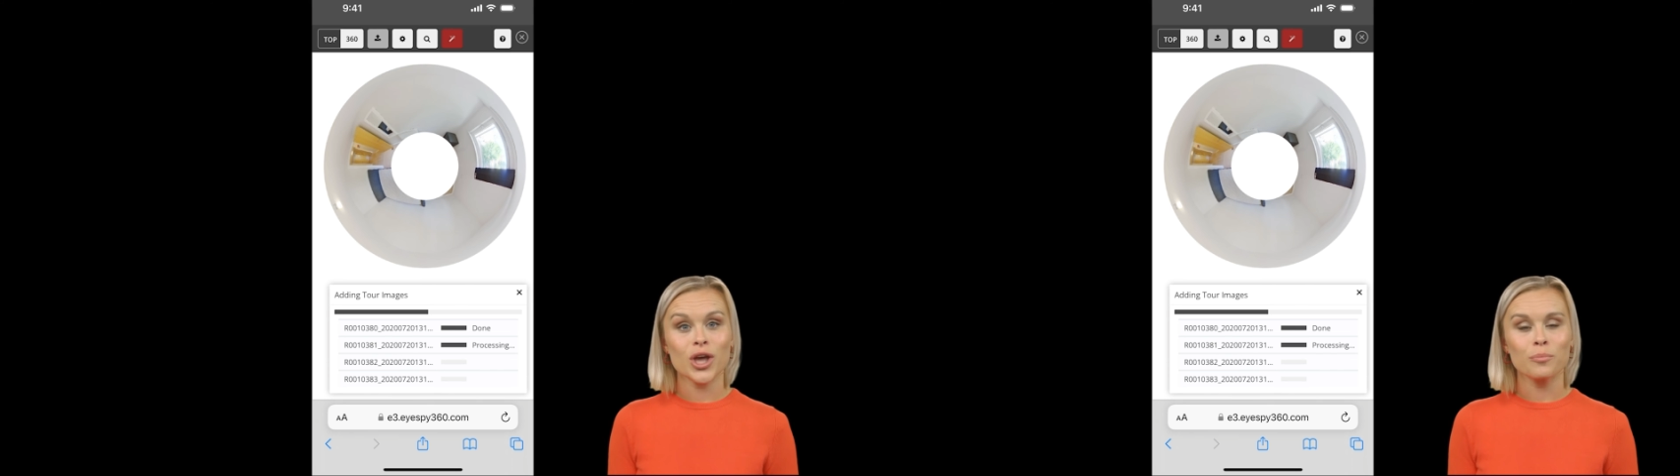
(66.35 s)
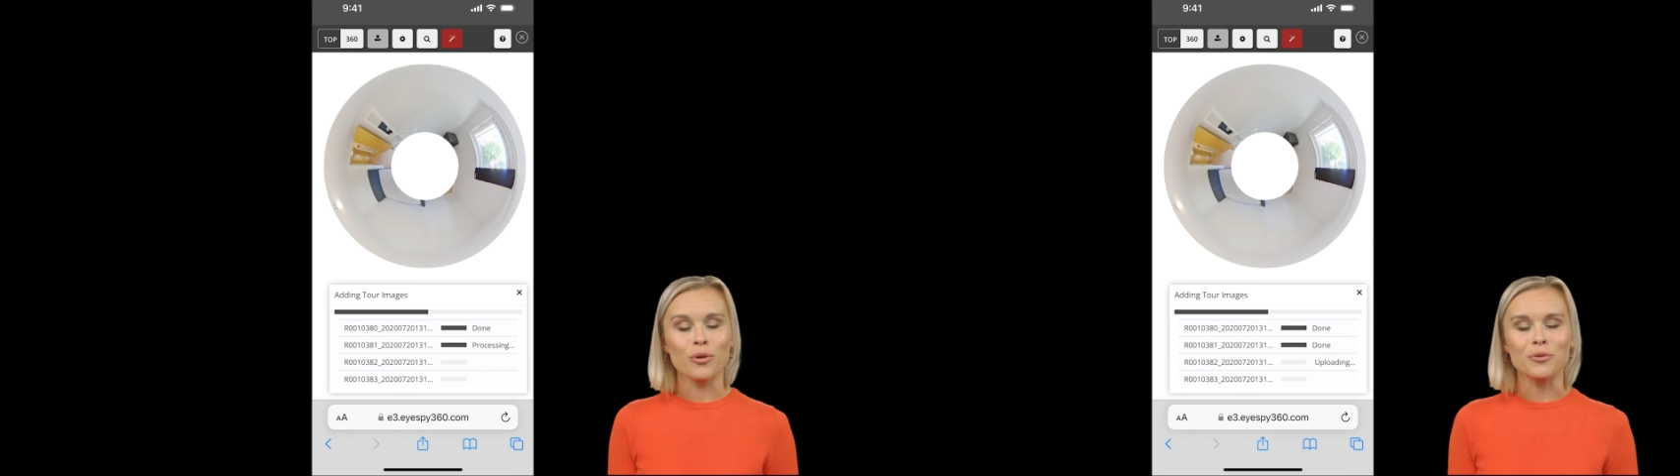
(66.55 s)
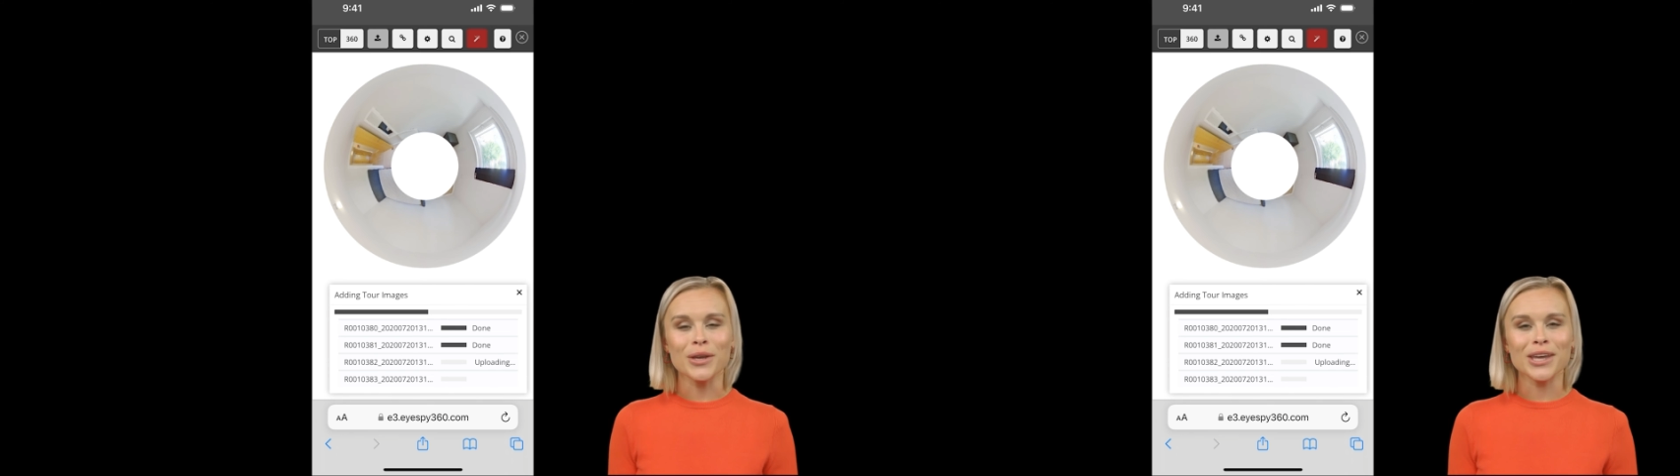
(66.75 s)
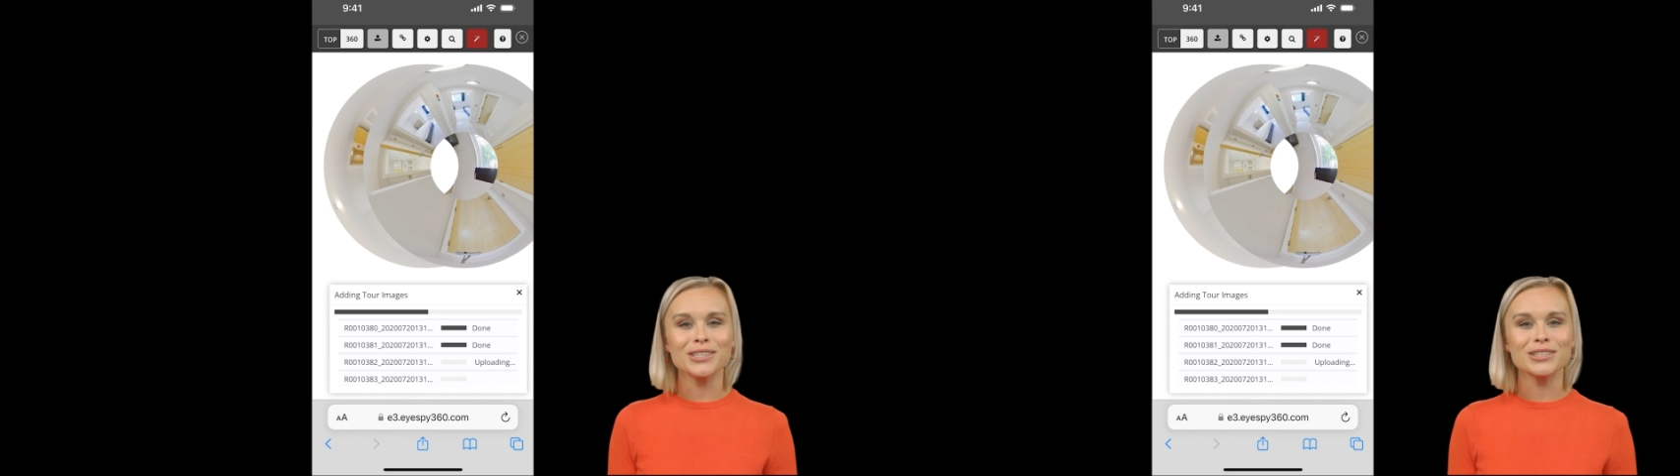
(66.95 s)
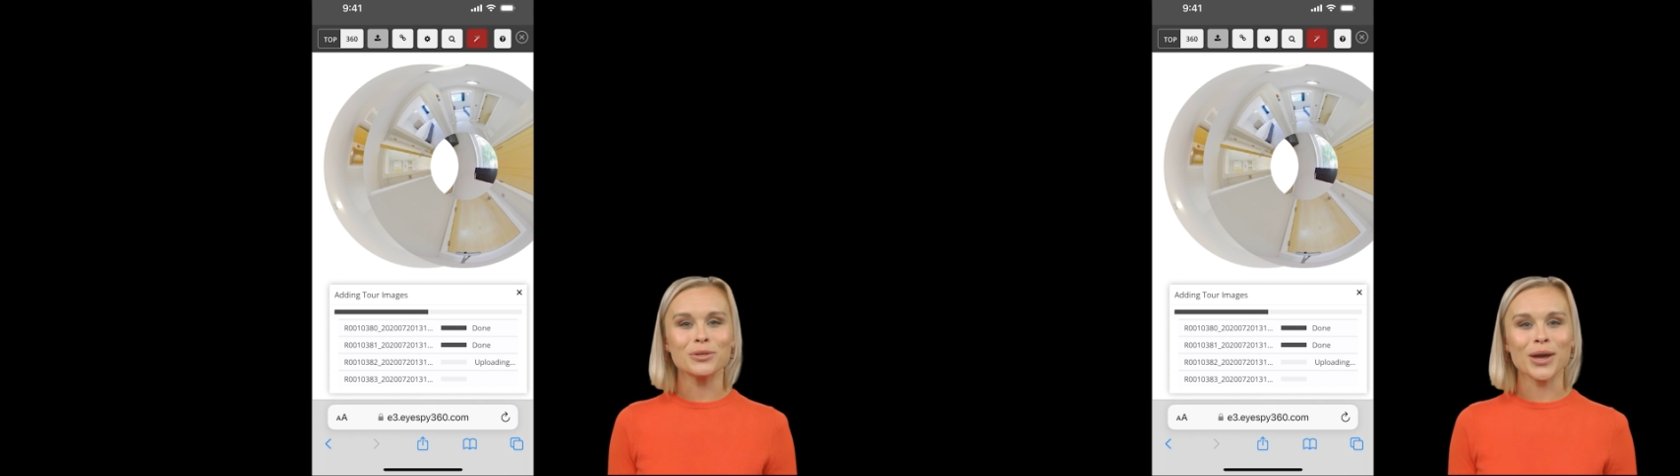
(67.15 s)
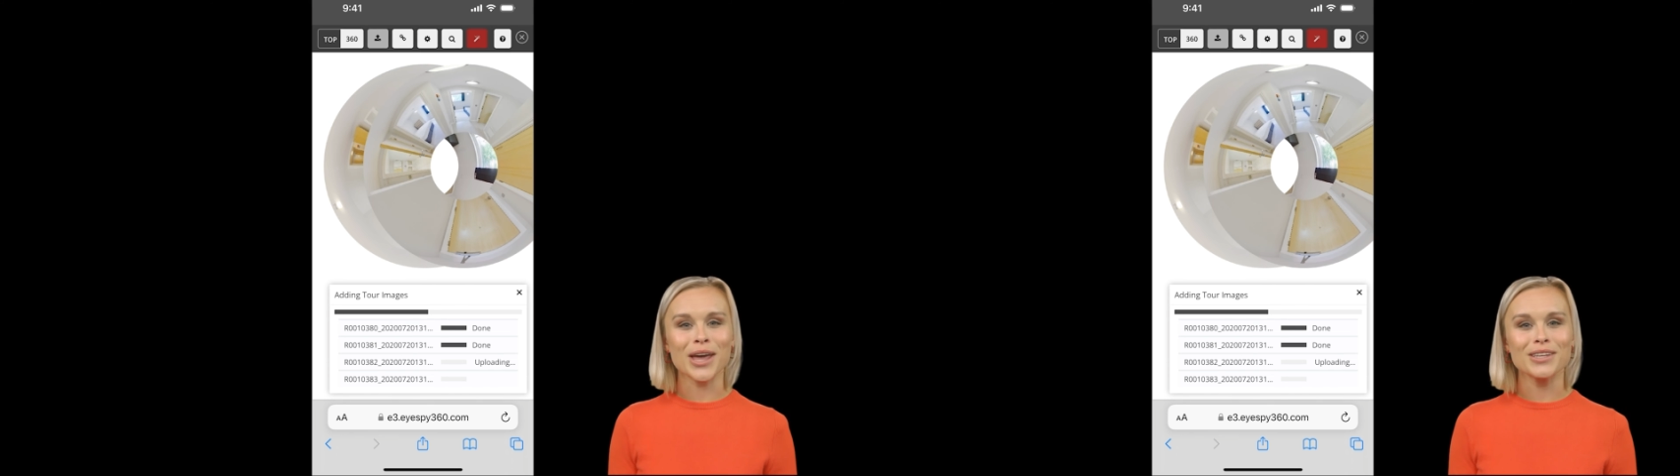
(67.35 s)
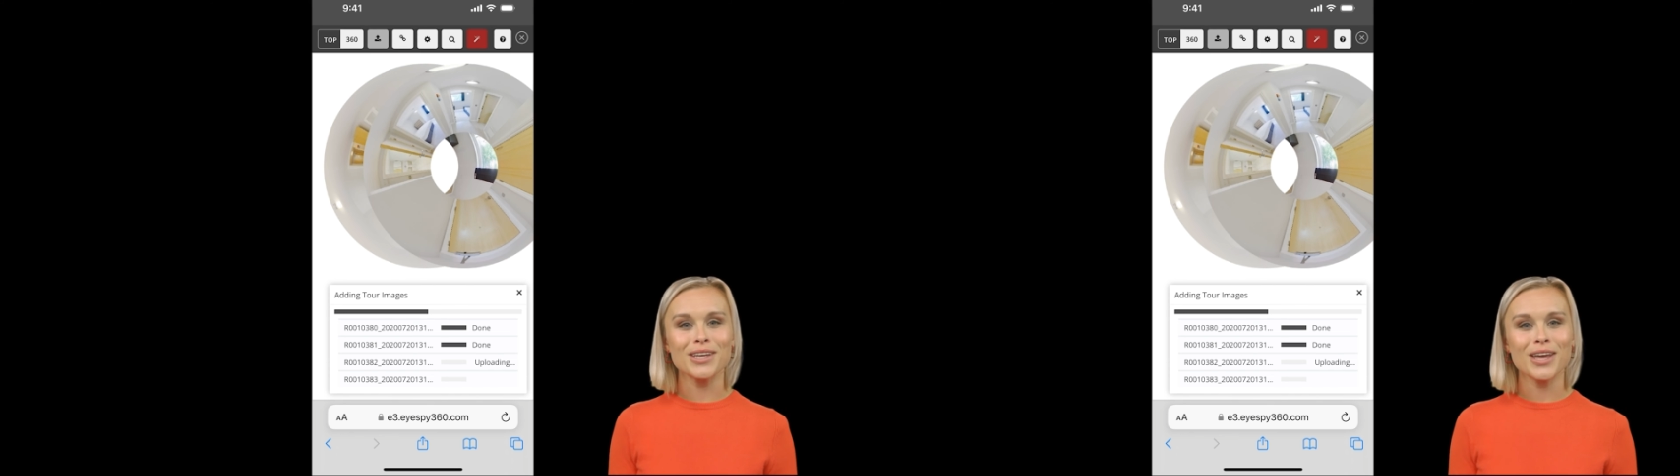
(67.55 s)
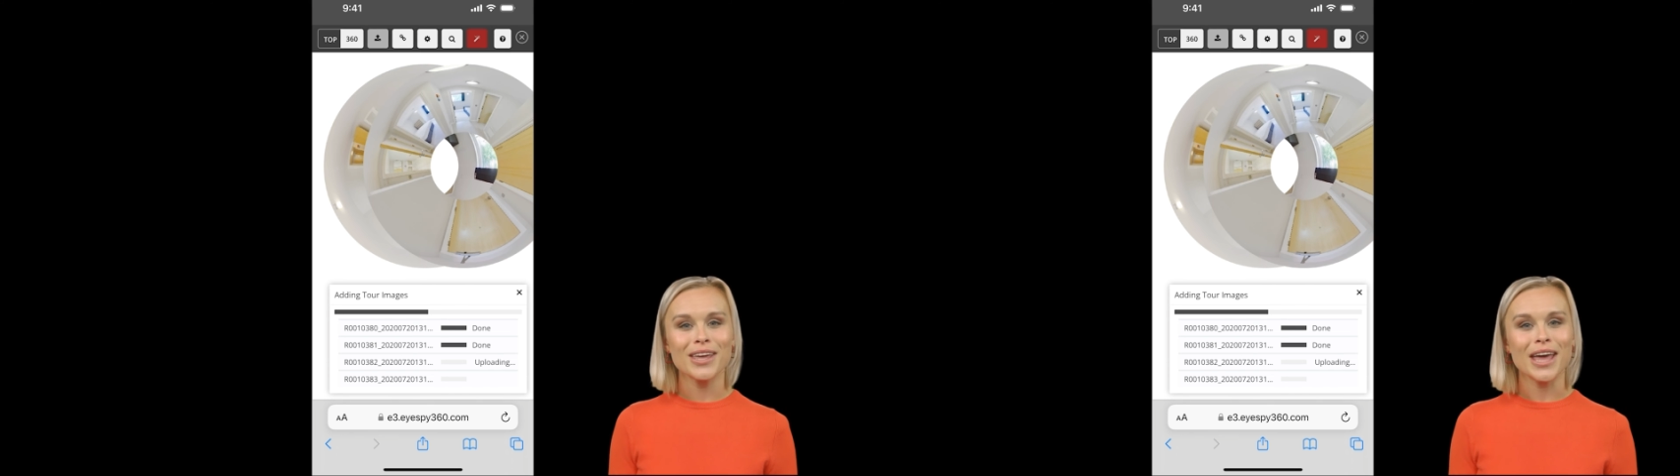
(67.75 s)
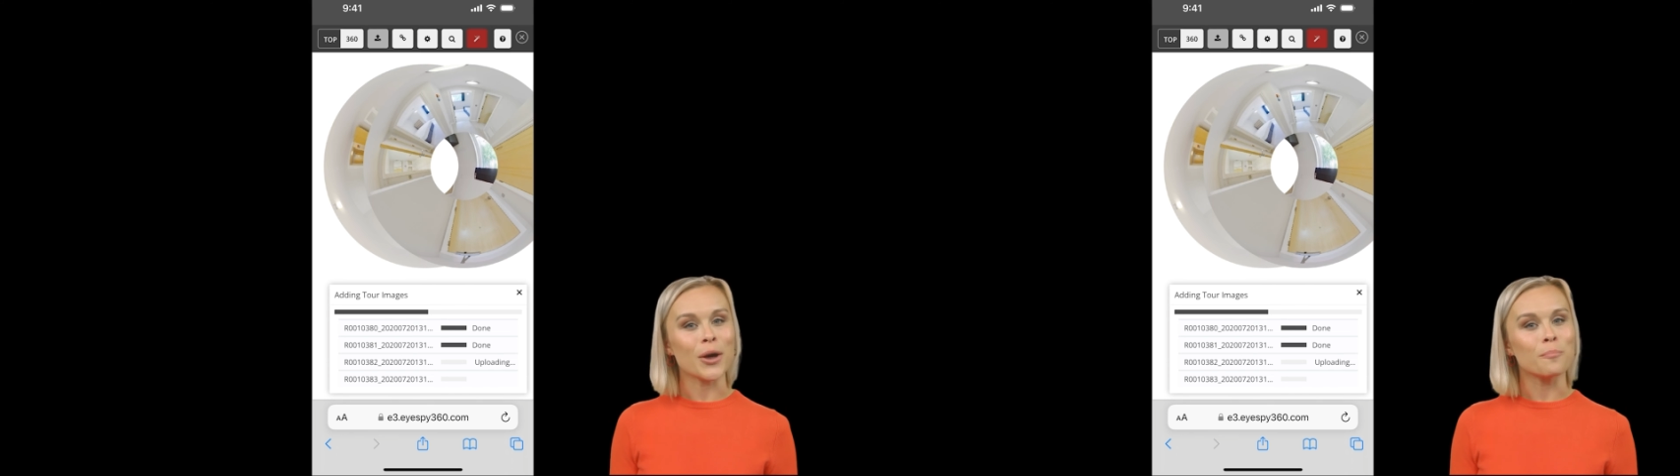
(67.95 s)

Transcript: couple of minutes dependent on how